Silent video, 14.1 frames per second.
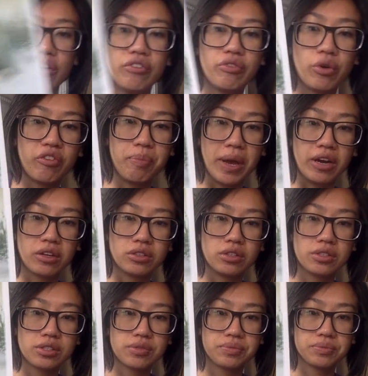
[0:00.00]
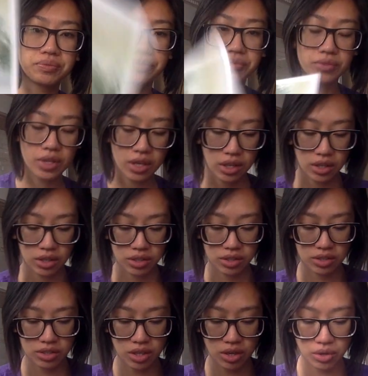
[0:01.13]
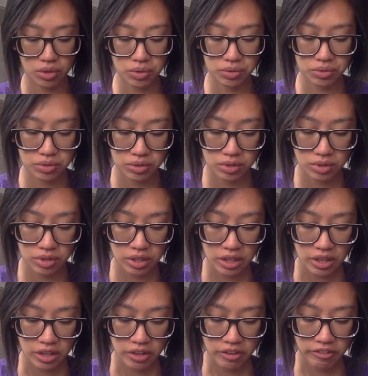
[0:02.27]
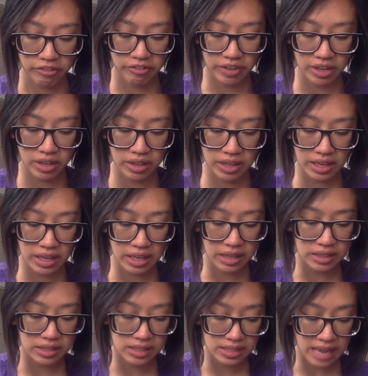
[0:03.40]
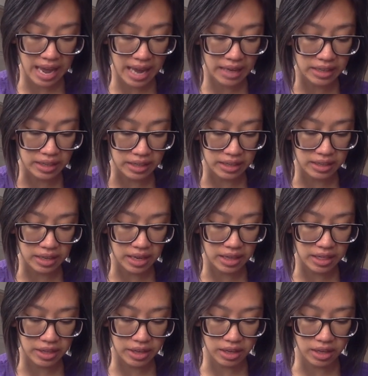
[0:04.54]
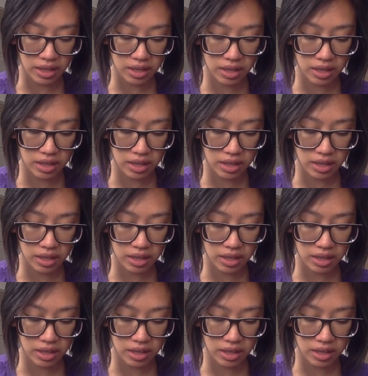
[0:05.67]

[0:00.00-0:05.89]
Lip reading: 4 of Pentacles. So, feeling stagnant, I think.